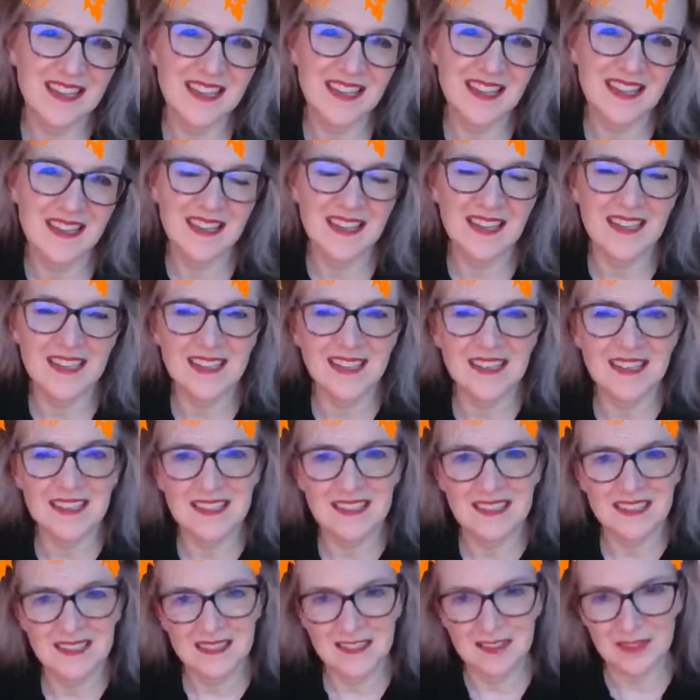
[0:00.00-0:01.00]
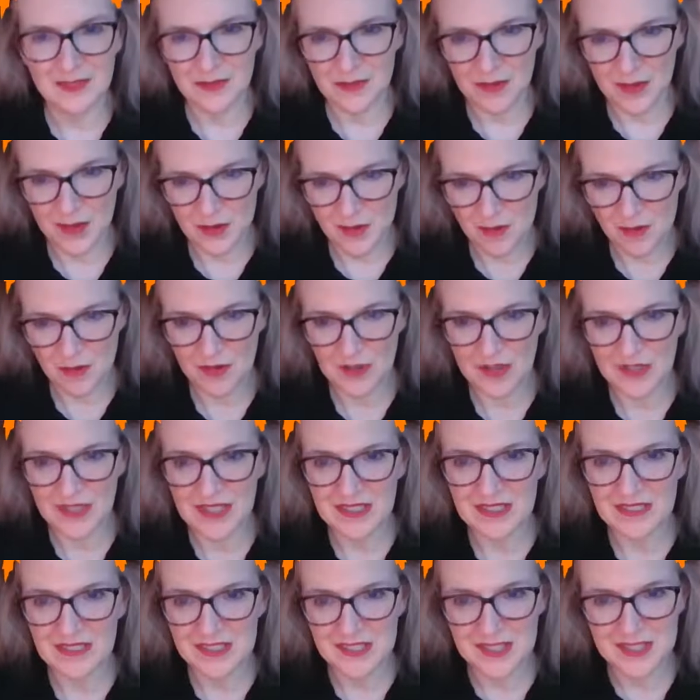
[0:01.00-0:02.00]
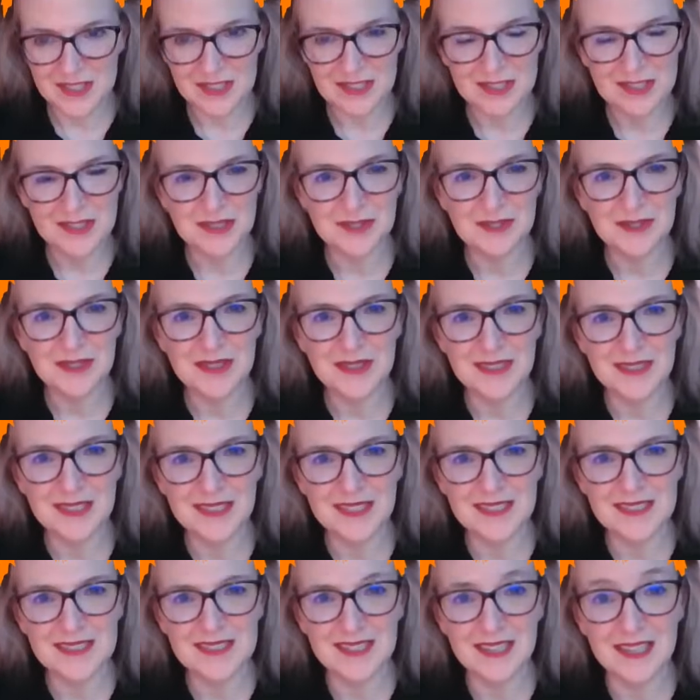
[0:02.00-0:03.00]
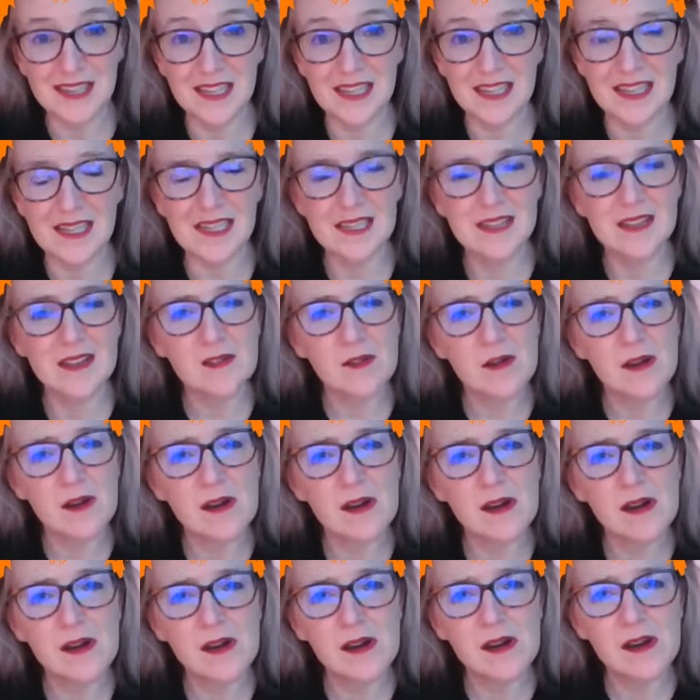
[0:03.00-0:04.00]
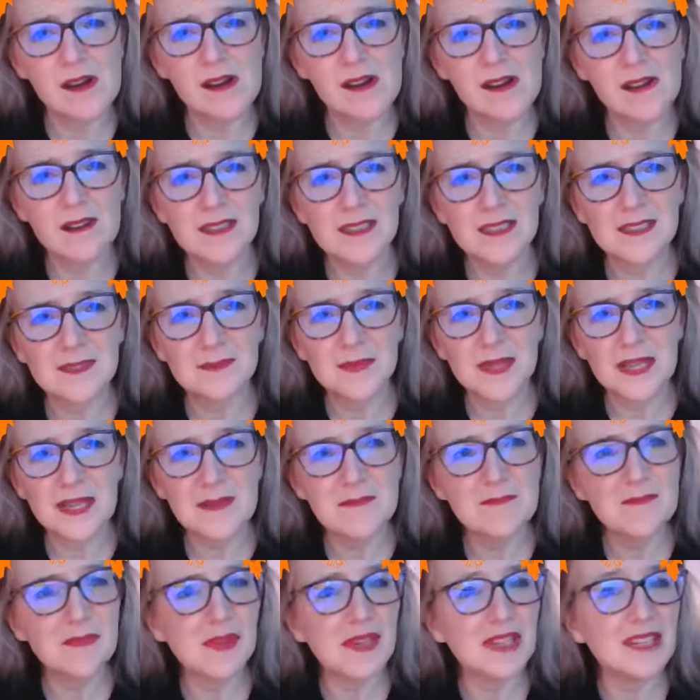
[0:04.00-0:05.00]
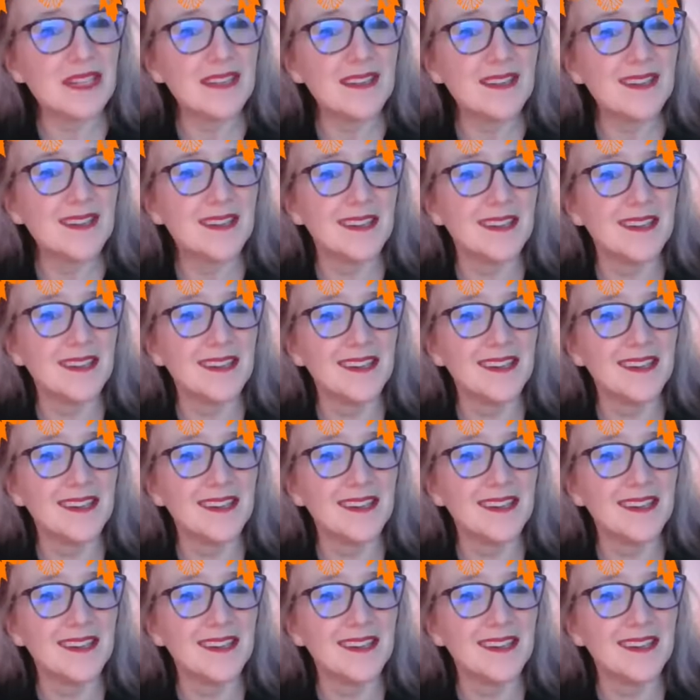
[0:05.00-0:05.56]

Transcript: And then record it, listen to it, and then it's like, well, maybe,